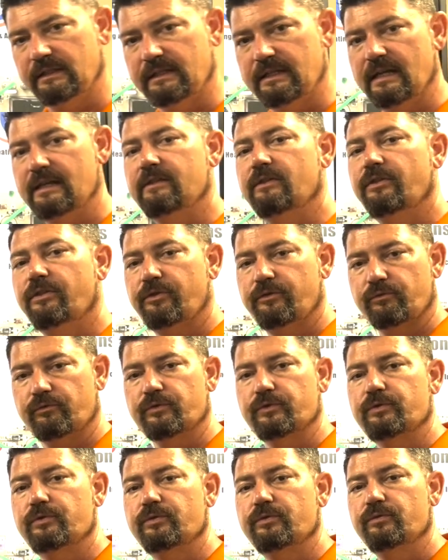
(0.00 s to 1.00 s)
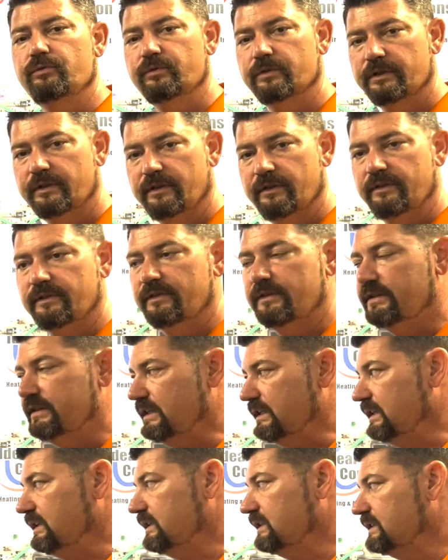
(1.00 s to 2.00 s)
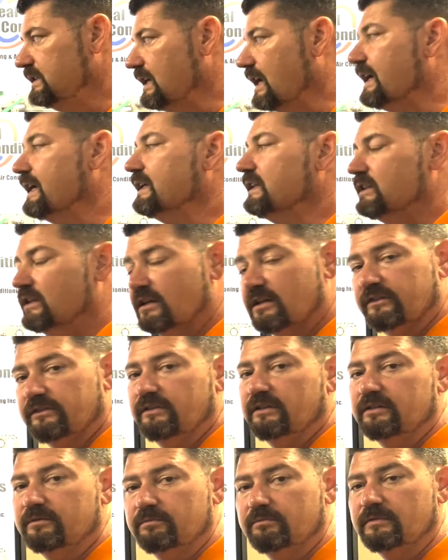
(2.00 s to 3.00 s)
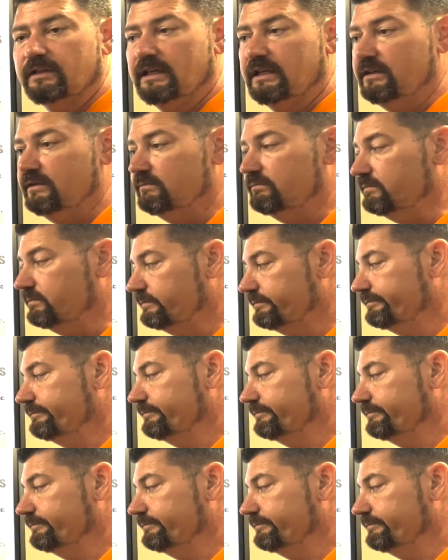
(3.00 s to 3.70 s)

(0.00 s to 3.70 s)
get through the diagnostic and